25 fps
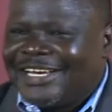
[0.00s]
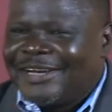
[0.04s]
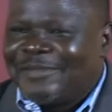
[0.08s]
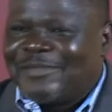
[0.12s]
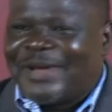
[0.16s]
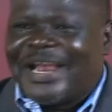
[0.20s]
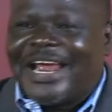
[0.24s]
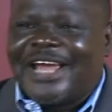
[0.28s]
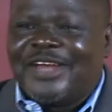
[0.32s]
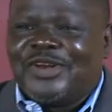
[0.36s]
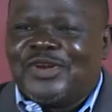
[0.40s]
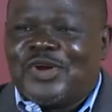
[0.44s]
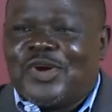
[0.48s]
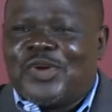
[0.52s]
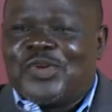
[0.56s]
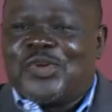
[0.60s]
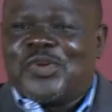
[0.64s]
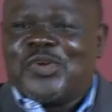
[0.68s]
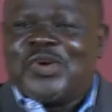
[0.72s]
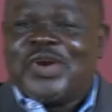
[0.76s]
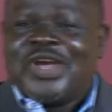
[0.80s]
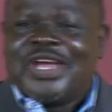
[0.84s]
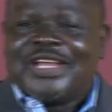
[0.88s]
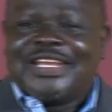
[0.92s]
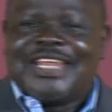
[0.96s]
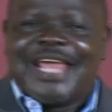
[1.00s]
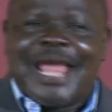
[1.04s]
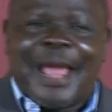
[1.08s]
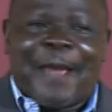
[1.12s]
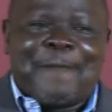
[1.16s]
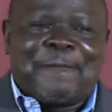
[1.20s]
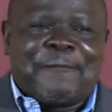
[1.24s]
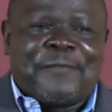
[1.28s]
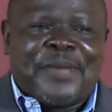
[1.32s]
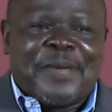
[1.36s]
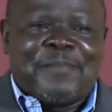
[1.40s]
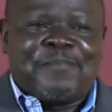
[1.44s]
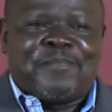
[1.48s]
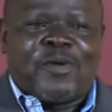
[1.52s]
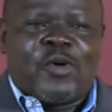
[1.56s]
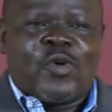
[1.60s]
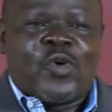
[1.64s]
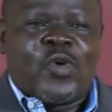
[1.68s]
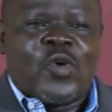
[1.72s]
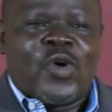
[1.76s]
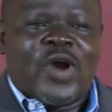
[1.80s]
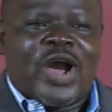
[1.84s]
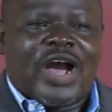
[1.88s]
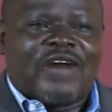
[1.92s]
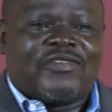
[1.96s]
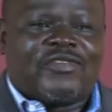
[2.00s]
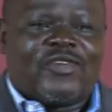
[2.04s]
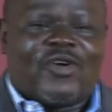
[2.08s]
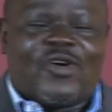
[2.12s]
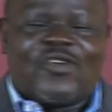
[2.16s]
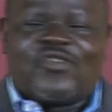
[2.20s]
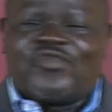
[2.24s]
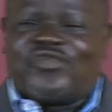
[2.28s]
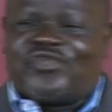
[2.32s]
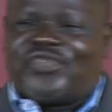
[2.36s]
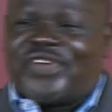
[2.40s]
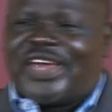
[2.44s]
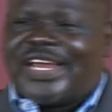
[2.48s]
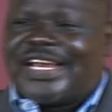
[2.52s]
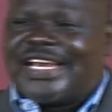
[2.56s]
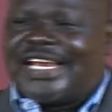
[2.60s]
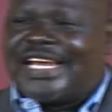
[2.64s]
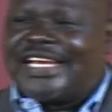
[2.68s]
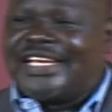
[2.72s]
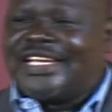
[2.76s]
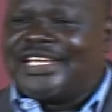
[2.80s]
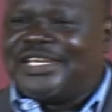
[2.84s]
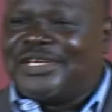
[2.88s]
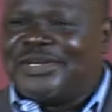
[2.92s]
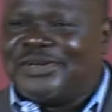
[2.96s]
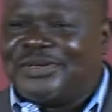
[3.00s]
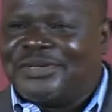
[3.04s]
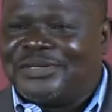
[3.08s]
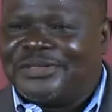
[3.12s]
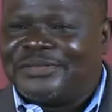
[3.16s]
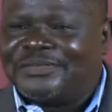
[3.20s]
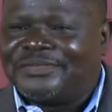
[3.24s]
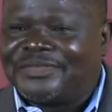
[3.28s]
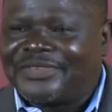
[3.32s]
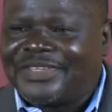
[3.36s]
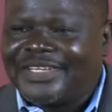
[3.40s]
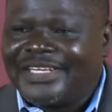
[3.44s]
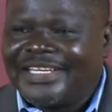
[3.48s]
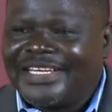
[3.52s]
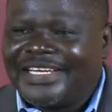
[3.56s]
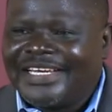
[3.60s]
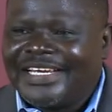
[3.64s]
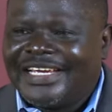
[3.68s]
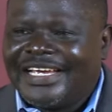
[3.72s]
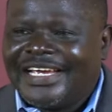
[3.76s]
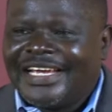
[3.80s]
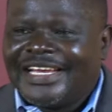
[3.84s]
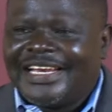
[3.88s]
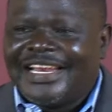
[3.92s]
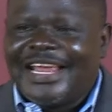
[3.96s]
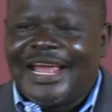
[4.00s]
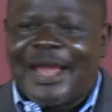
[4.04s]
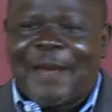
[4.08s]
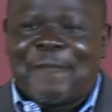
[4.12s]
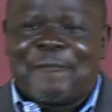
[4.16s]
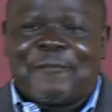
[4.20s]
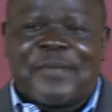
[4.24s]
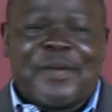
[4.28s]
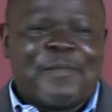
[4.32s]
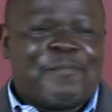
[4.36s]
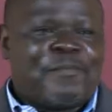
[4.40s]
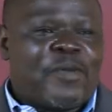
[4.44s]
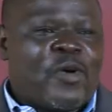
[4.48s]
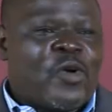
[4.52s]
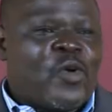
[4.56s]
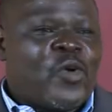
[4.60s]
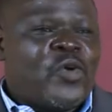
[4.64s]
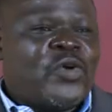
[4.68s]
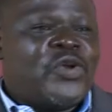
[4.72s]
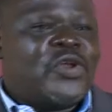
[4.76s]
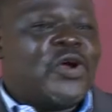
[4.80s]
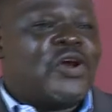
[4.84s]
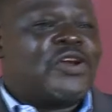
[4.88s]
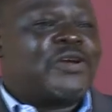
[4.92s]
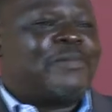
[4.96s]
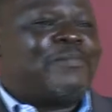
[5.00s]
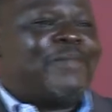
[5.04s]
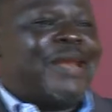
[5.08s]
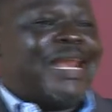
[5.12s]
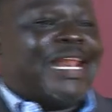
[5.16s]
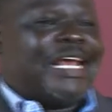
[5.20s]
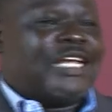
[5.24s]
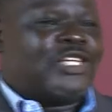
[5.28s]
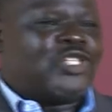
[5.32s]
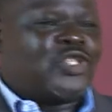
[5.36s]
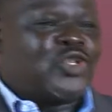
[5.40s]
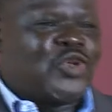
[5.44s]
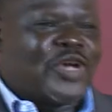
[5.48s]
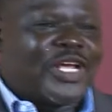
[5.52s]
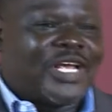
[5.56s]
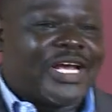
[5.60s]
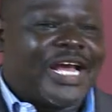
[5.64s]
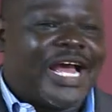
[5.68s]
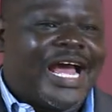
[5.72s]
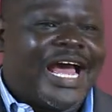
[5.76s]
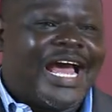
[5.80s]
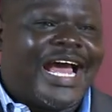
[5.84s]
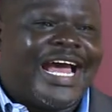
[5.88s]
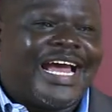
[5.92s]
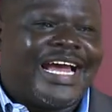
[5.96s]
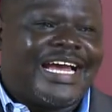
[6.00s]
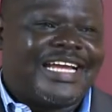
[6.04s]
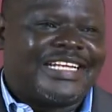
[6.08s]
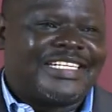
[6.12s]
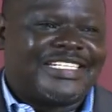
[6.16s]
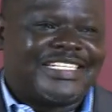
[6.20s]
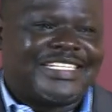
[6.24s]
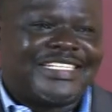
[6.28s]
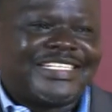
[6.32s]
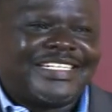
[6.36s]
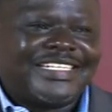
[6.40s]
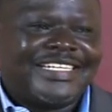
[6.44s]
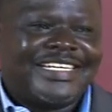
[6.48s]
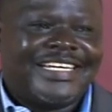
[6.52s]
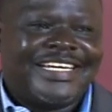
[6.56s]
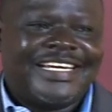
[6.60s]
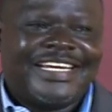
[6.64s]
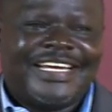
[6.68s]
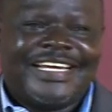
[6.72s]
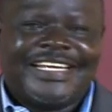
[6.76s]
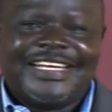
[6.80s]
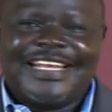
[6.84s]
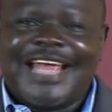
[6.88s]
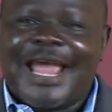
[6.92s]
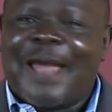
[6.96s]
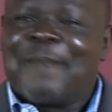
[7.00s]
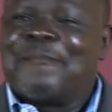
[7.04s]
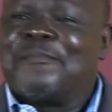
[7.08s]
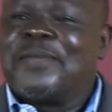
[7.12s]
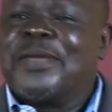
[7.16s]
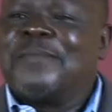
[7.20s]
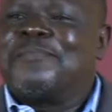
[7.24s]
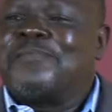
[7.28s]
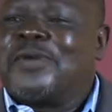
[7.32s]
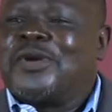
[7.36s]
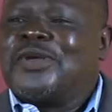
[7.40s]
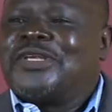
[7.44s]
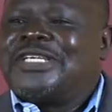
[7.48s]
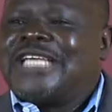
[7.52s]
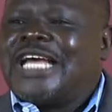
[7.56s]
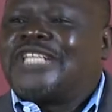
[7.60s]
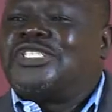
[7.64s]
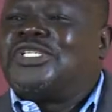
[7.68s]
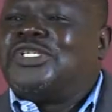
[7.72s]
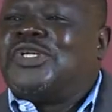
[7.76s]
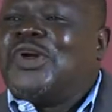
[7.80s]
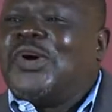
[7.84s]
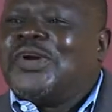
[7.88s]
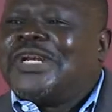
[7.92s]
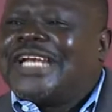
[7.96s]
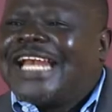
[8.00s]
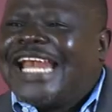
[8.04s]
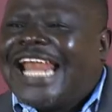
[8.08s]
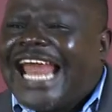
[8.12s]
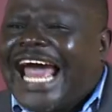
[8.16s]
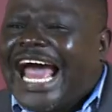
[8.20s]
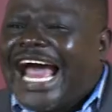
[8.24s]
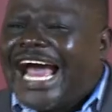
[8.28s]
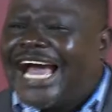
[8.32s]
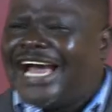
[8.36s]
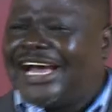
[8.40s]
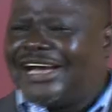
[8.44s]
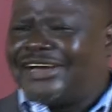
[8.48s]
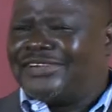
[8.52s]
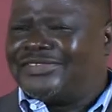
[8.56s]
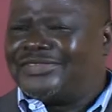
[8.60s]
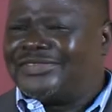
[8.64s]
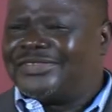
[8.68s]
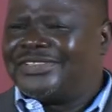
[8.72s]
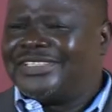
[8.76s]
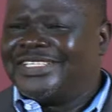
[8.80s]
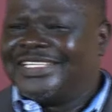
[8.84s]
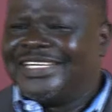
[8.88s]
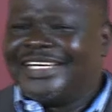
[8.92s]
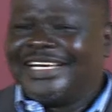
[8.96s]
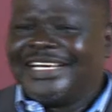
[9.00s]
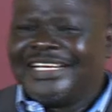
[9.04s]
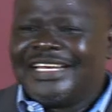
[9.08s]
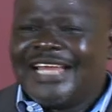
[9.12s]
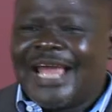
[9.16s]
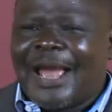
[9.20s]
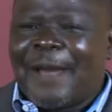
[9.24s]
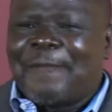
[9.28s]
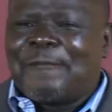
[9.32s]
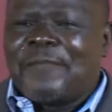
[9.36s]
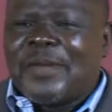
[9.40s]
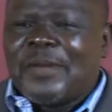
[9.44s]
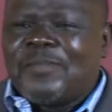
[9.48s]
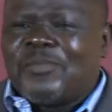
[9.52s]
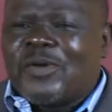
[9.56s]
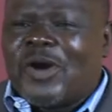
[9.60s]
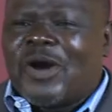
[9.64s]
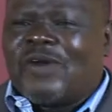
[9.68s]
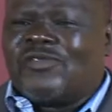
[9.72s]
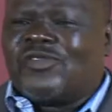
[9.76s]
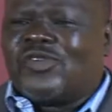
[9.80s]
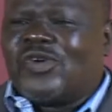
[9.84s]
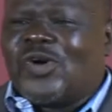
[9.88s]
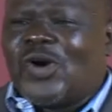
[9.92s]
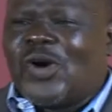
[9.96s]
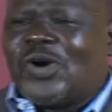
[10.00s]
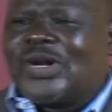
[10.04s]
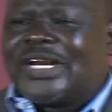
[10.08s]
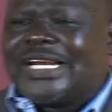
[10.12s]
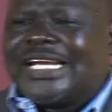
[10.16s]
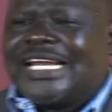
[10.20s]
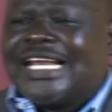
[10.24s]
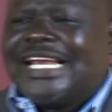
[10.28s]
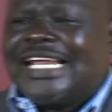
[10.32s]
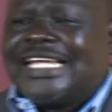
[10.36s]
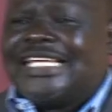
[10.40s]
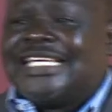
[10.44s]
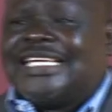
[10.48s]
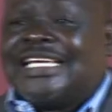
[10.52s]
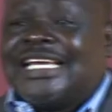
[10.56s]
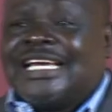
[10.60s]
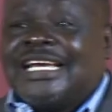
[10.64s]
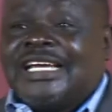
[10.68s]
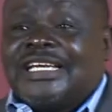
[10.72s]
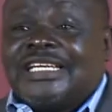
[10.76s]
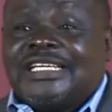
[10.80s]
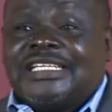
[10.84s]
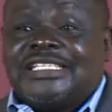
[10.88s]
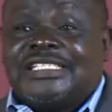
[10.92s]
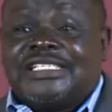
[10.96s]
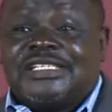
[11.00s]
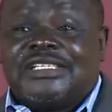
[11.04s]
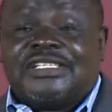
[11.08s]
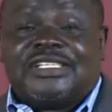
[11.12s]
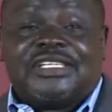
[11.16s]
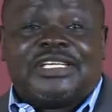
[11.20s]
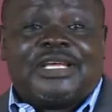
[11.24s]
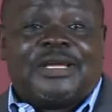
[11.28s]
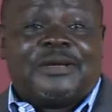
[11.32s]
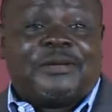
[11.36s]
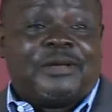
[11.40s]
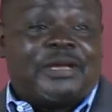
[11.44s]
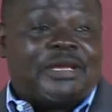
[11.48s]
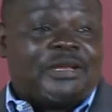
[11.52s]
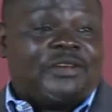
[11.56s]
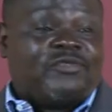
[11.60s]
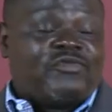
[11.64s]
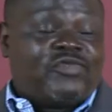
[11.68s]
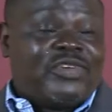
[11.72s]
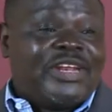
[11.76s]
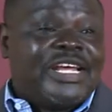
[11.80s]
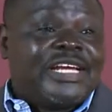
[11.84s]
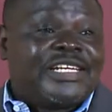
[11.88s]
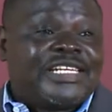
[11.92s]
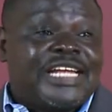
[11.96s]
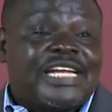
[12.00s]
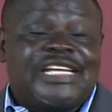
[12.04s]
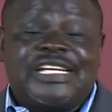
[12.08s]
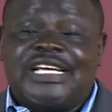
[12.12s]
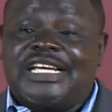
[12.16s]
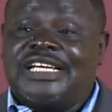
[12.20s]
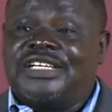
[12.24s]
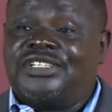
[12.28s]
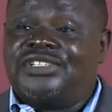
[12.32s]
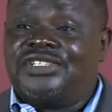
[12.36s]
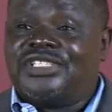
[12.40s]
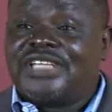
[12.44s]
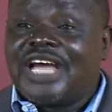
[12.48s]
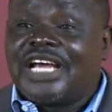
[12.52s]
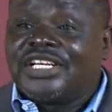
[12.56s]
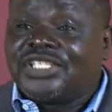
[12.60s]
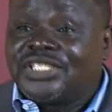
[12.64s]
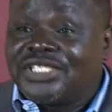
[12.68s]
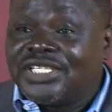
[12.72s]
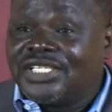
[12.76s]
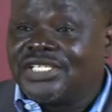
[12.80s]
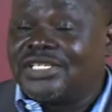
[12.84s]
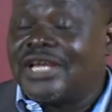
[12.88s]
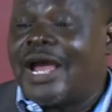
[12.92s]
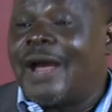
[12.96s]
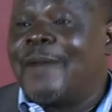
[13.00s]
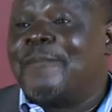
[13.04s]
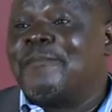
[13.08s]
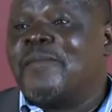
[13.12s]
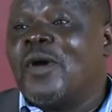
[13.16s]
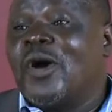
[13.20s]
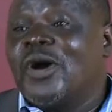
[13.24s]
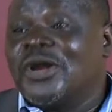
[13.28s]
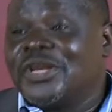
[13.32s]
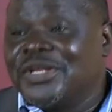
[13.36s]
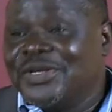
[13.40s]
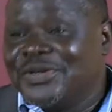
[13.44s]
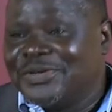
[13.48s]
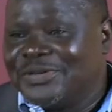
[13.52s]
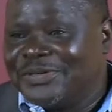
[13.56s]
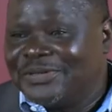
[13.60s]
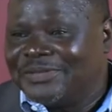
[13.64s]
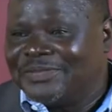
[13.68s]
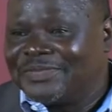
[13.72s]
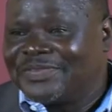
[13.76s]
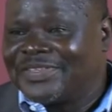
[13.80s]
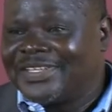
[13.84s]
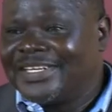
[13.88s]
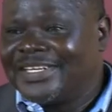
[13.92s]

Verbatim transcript: But I know you, there are people who have offended you. There are people who don't bless your heart. There are people you just don't love. There are people who have go really in, in, inflicted injustice upon you.